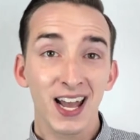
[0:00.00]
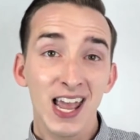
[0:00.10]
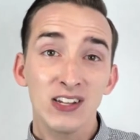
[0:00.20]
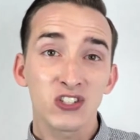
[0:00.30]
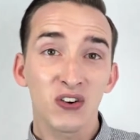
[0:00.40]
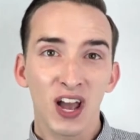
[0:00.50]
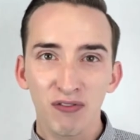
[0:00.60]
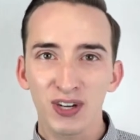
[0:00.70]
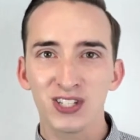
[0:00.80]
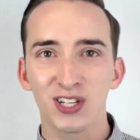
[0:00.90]
I answer
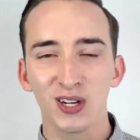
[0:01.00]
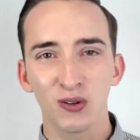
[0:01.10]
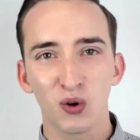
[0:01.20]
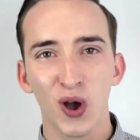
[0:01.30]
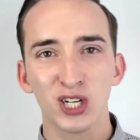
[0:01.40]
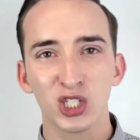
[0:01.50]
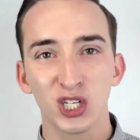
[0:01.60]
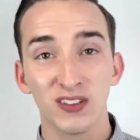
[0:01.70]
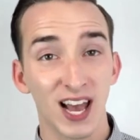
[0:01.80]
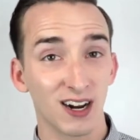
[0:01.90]
every single
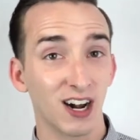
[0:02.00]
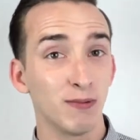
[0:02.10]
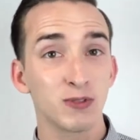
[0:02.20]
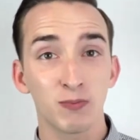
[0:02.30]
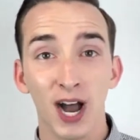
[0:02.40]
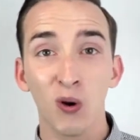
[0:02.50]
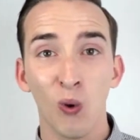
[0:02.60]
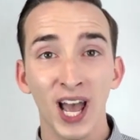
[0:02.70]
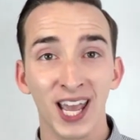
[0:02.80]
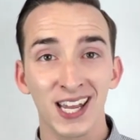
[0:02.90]
question that comes my
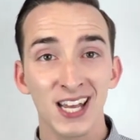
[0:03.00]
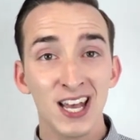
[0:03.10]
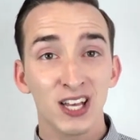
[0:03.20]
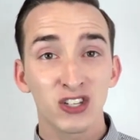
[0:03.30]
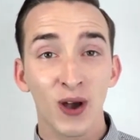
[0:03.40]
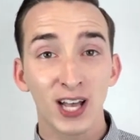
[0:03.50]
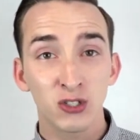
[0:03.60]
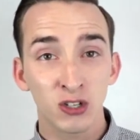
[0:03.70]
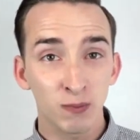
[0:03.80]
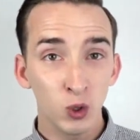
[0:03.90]
way. So
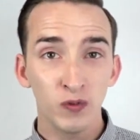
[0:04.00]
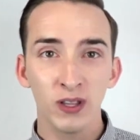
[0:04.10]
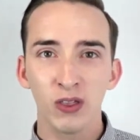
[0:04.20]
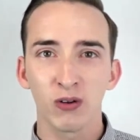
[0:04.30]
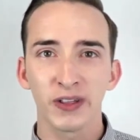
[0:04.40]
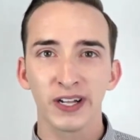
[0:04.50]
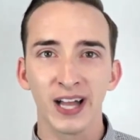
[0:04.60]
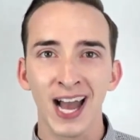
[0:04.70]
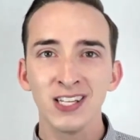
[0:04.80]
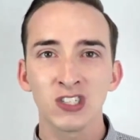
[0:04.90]
as you're moving through the
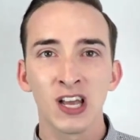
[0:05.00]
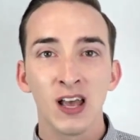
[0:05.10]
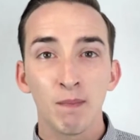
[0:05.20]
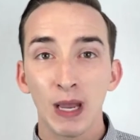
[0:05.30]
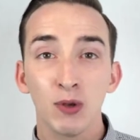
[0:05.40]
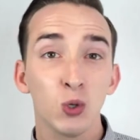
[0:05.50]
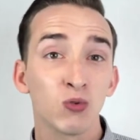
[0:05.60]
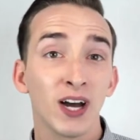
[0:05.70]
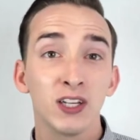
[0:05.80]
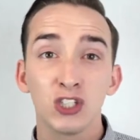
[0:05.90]
class, maybe you
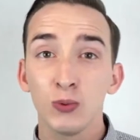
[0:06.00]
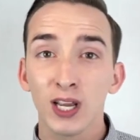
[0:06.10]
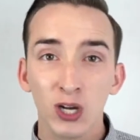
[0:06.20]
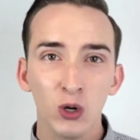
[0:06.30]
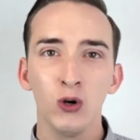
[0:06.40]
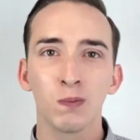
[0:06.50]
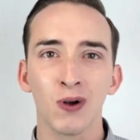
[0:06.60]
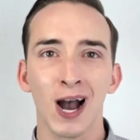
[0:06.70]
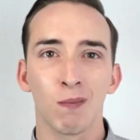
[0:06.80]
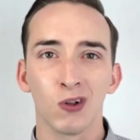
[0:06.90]
run into a code
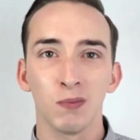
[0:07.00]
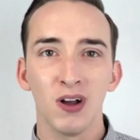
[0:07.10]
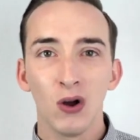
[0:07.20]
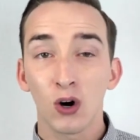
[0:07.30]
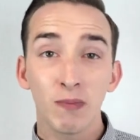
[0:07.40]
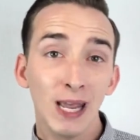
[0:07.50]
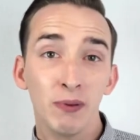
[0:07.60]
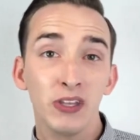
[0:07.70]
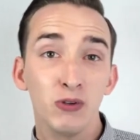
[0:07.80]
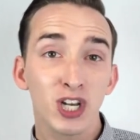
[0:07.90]
problem, or
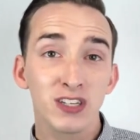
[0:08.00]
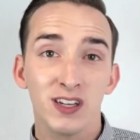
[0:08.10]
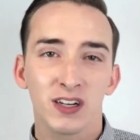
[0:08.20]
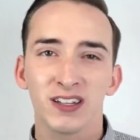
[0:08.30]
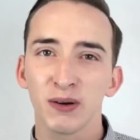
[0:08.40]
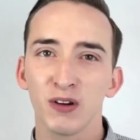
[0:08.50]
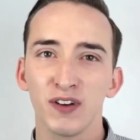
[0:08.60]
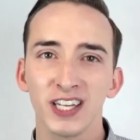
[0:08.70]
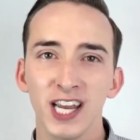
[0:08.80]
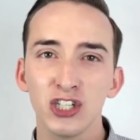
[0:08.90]
maybe you just need
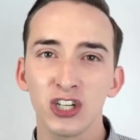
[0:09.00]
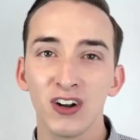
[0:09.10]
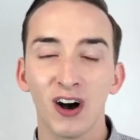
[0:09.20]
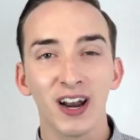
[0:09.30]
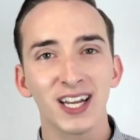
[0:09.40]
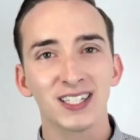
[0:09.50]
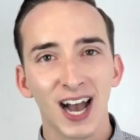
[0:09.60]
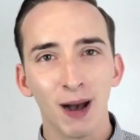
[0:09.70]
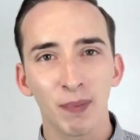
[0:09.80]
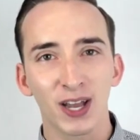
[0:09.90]
clarification on a
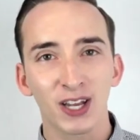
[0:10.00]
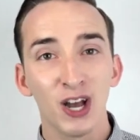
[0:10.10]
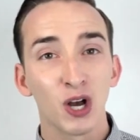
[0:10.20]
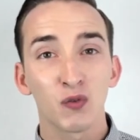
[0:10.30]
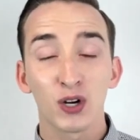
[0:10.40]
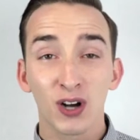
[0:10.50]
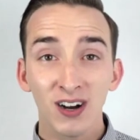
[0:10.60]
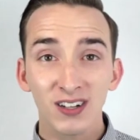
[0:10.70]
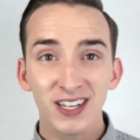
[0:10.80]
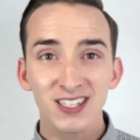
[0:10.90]
topic.
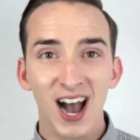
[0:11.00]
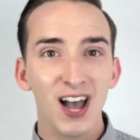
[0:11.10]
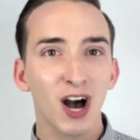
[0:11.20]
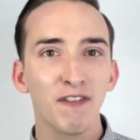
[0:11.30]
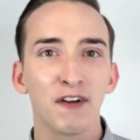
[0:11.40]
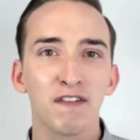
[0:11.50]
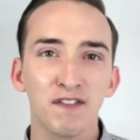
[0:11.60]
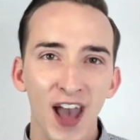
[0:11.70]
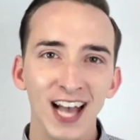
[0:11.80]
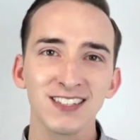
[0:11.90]
Regardless, I offer
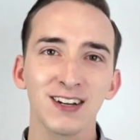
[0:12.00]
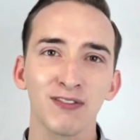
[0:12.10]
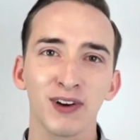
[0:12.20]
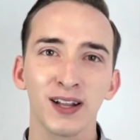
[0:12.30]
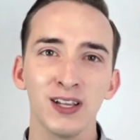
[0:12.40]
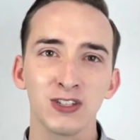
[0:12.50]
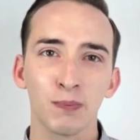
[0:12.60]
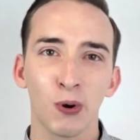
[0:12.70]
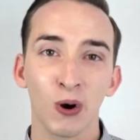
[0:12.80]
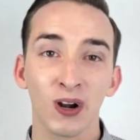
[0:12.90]
fast and friendly
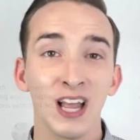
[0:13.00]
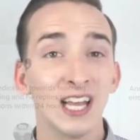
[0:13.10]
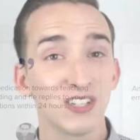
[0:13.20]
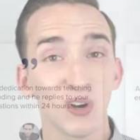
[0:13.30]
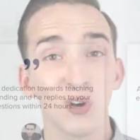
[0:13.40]
support to